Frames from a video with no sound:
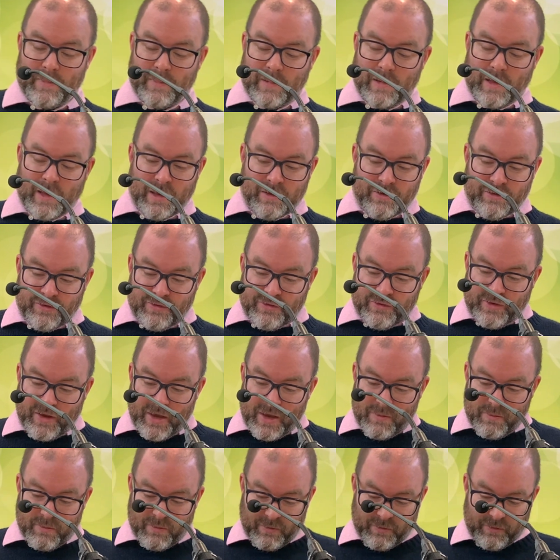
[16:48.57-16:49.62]
It
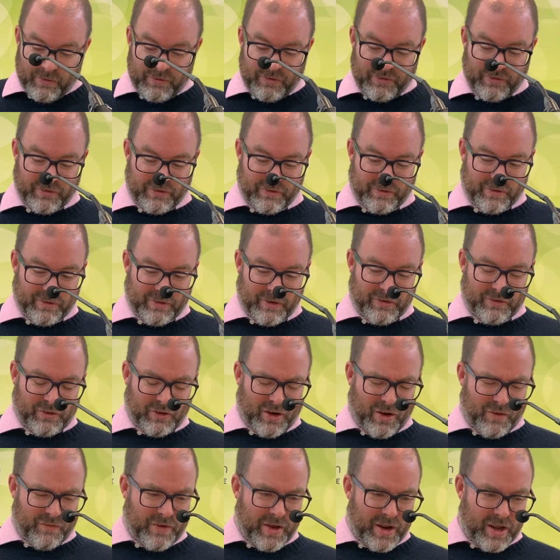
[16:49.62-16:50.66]
seems, just
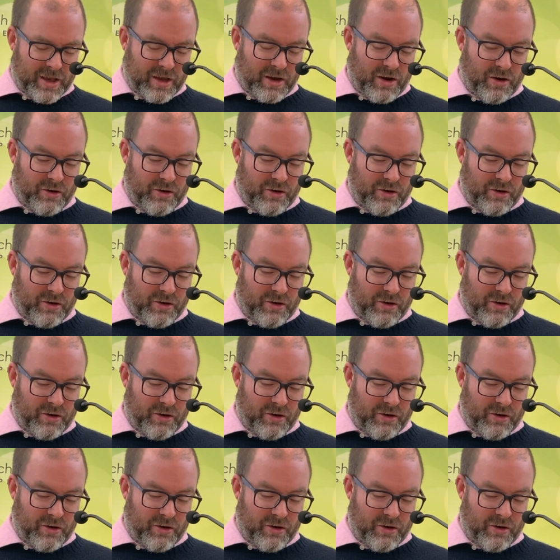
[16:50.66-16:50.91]
on a very